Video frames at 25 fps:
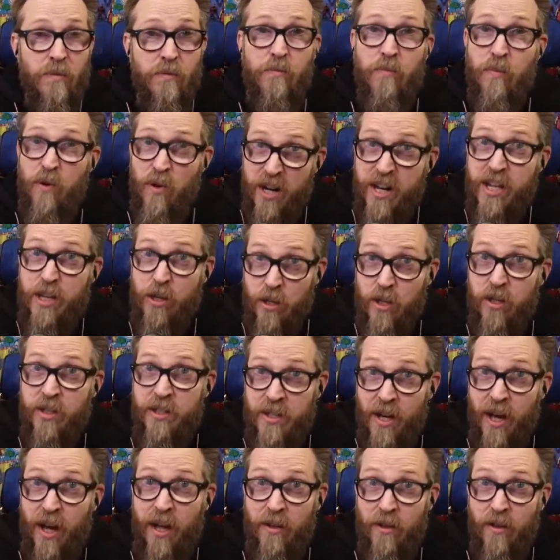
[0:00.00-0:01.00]
Pretty good
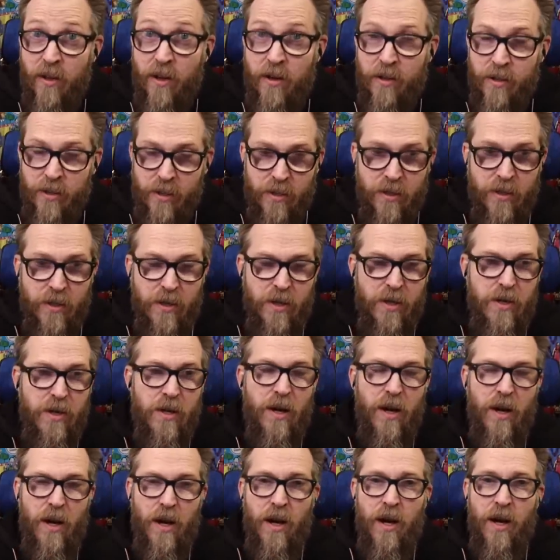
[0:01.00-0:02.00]
dialogue.
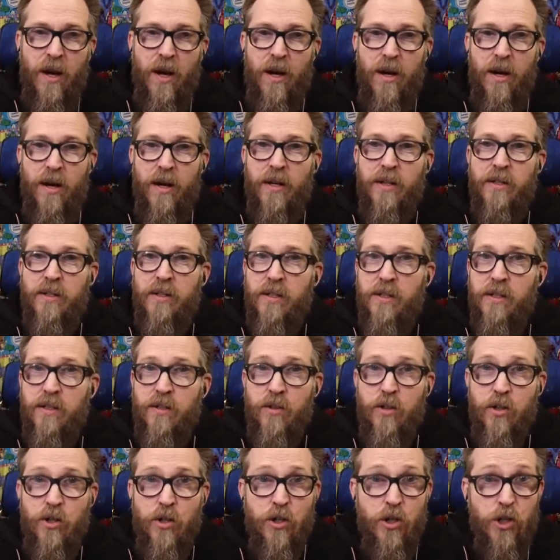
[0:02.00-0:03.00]
Uh,
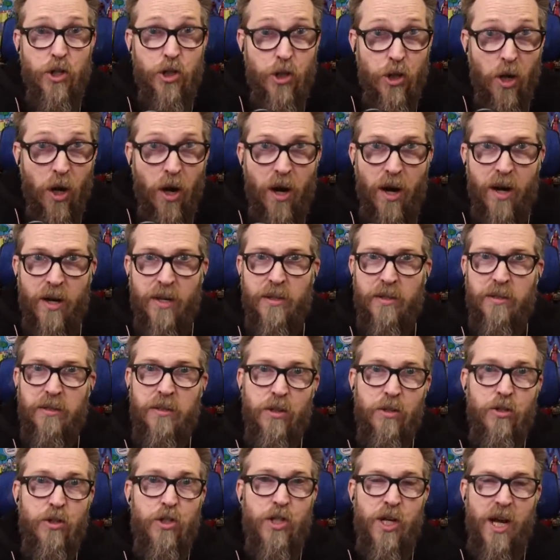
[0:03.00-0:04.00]
Shaw,
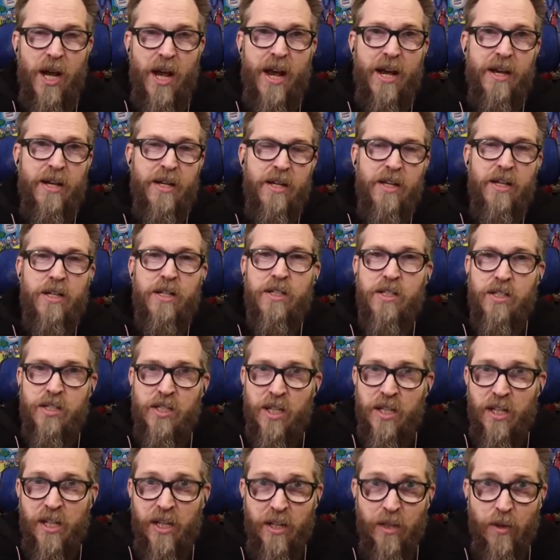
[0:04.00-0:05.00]
Jack,
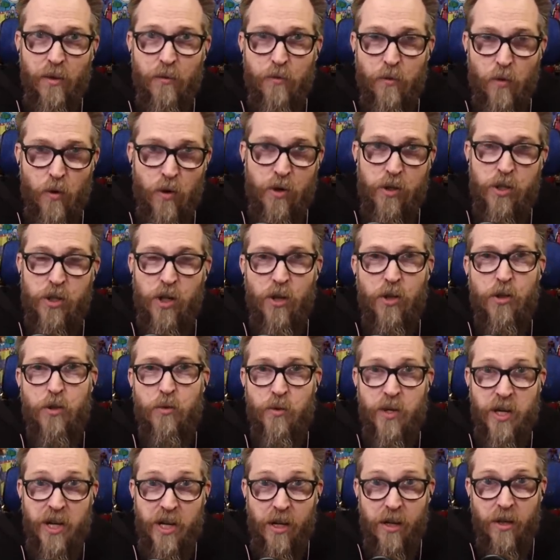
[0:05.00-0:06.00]
Sidney LaForge,
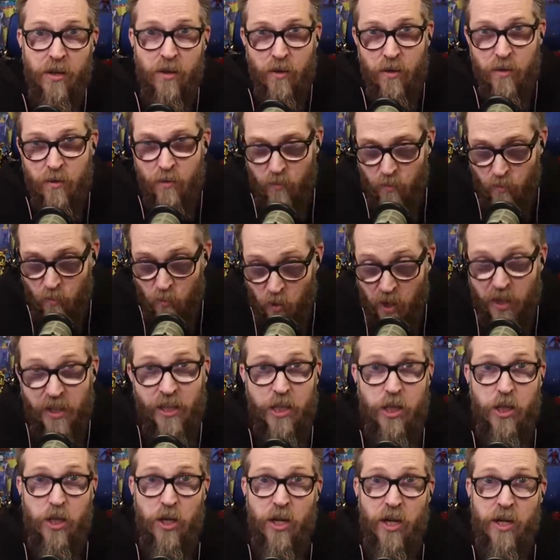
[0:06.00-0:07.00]
three
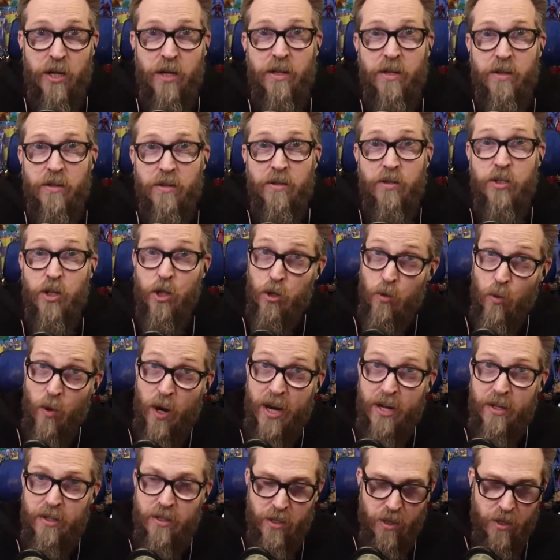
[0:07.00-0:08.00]
really good to
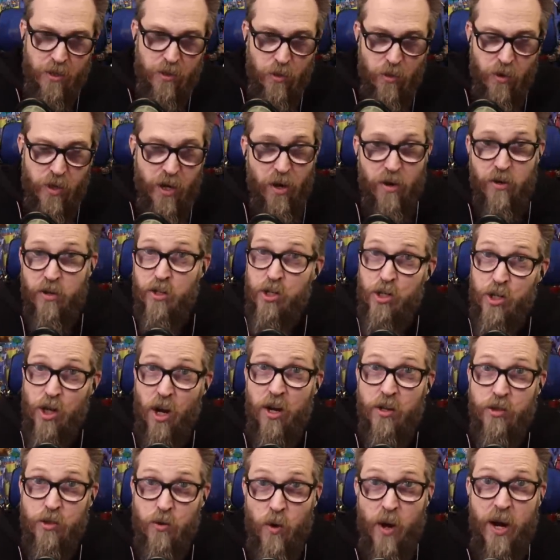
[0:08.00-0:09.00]
great new character.
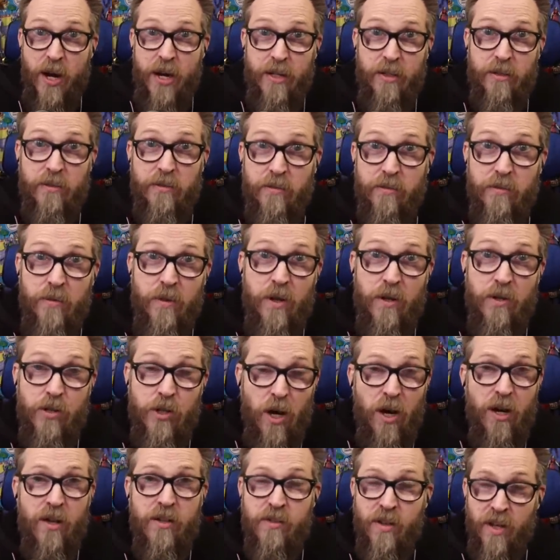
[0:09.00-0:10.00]
Shaw is great.
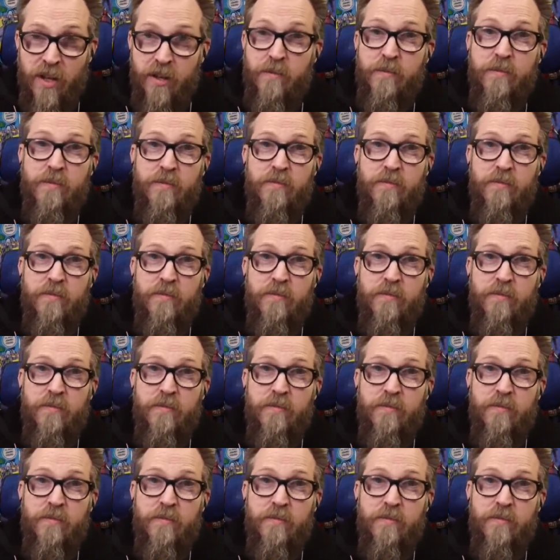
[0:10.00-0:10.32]
Shaw is like